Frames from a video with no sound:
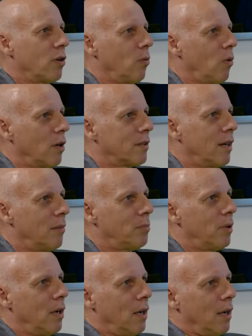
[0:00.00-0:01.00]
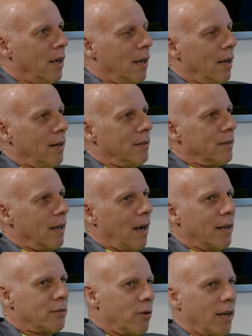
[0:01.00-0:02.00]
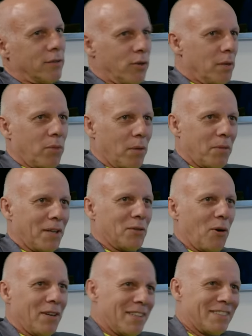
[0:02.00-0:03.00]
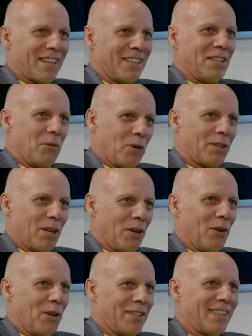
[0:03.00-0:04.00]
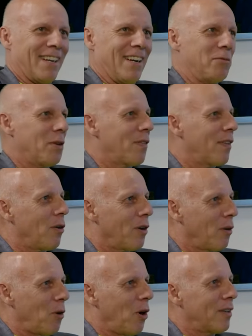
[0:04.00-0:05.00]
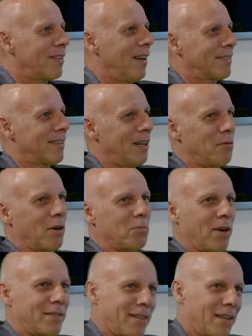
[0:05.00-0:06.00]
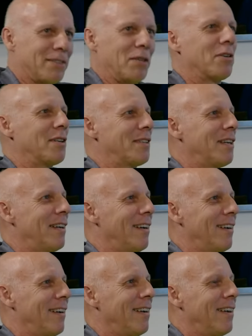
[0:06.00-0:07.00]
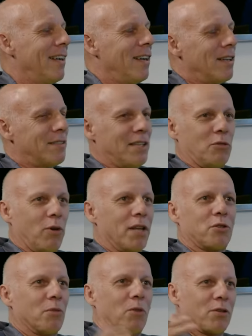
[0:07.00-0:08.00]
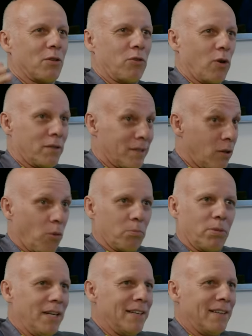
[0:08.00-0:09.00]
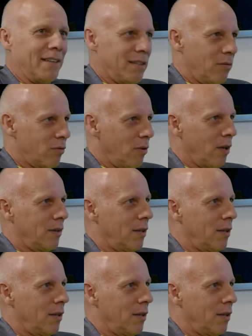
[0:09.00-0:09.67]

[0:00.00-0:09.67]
the World Cup. And uh, I tried to implement all this idea what I learned there with uh, on a world class level, but the, the, situation was of course completely different.